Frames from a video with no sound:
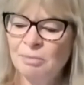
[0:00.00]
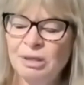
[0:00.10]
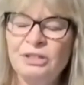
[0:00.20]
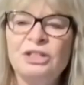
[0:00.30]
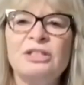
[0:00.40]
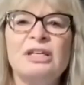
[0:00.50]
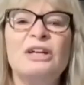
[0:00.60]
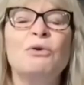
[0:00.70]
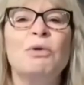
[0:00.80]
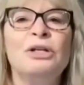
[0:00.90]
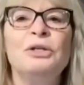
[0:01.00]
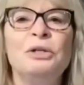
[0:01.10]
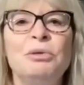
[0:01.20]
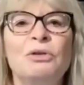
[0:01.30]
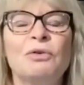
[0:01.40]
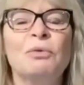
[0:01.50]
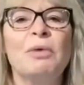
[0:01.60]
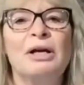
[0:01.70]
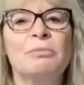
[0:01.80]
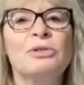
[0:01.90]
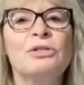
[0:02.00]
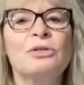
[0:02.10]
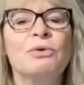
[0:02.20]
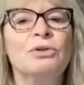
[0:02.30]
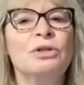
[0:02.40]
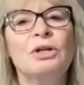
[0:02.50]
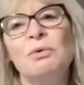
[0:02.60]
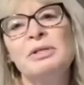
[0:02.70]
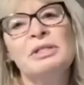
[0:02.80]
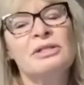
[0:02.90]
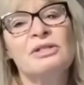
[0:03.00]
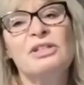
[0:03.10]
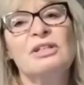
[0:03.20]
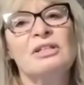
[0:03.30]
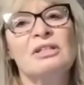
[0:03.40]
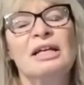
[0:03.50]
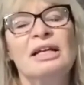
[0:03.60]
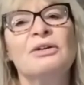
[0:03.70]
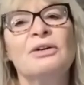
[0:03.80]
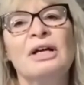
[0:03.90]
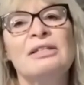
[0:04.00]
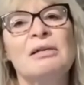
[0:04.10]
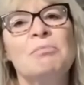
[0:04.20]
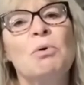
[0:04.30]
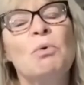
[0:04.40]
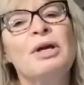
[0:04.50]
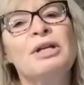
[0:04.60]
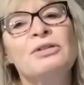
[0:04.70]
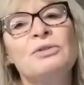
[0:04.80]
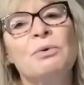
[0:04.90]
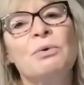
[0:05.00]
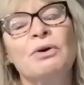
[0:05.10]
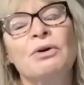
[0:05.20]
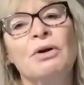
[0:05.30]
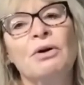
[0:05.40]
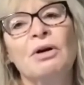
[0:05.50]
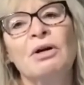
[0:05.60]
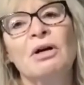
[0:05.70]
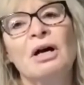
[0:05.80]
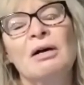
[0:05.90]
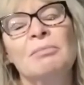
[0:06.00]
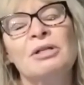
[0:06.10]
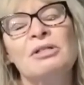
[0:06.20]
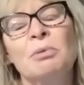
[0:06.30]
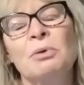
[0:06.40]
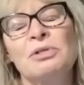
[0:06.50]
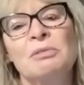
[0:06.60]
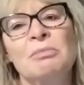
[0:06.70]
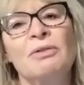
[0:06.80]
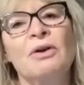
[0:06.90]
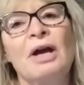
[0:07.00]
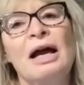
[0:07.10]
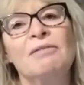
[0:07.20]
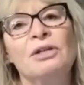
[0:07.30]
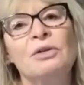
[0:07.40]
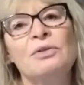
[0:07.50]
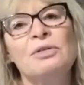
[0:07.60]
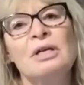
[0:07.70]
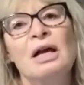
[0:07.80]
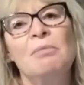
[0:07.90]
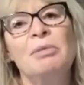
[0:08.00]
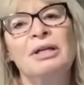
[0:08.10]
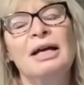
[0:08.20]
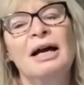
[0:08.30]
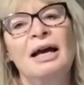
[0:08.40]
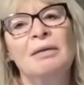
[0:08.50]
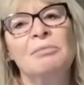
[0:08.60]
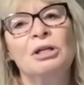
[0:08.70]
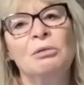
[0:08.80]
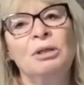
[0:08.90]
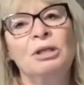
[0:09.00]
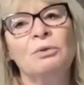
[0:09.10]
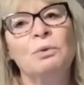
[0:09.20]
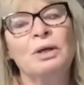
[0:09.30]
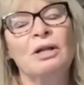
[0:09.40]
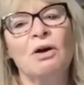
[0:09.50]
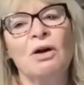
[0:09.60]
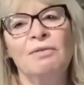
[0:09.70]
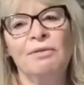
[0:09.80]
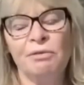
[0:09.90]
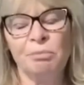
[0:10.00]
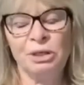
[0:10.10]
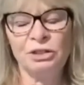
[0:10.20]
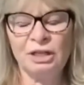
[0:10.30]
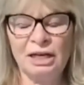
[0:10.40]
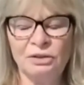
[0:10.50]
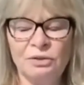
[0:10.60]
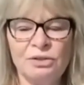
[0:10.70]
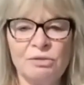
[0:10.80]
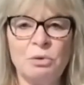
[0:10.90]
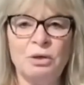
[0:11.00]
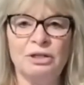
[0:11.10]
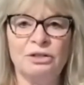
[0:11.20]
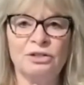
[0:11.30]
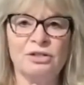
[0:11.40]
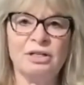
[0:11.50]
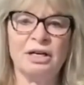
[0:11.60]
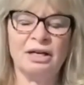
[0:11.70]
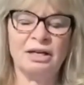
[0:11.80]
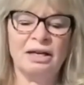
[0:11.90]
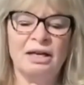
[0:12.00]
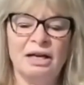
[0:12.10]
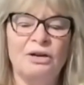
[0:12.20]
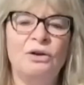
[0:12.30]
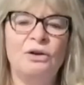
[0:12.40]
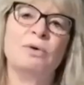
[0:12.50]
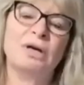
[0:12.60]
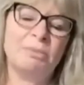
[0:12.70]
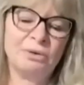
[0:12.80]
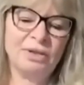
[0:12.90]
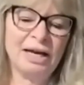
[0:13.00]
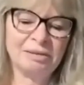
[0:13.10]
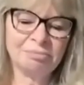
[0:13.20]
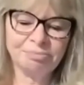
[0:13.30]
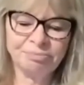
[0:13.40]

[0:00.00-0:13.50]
But just, I don't want you to be overwhelmed. So you can always listen to this later at some point or, or um, explore some other avenues. But yeah, I am going to be throwing a lot of information at you this morning, just a, a note about that.